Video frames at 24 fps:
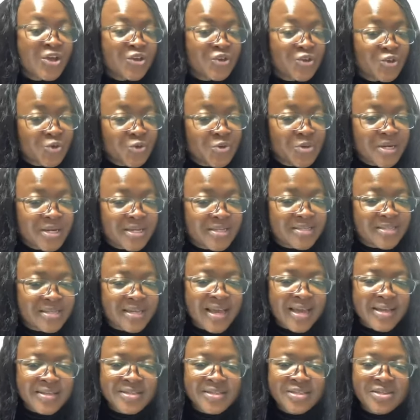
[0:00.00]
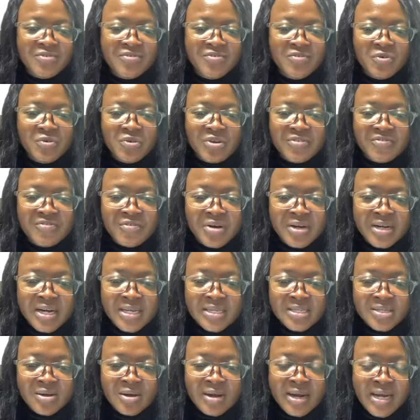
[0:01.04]
you need to get to the fully funded
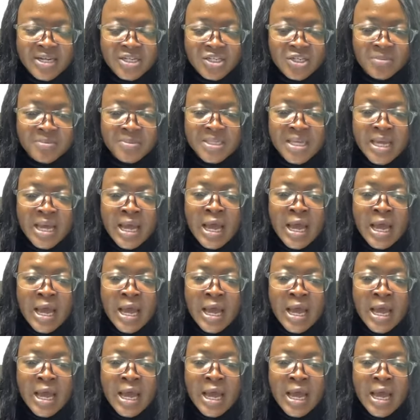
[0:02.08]
scholarships,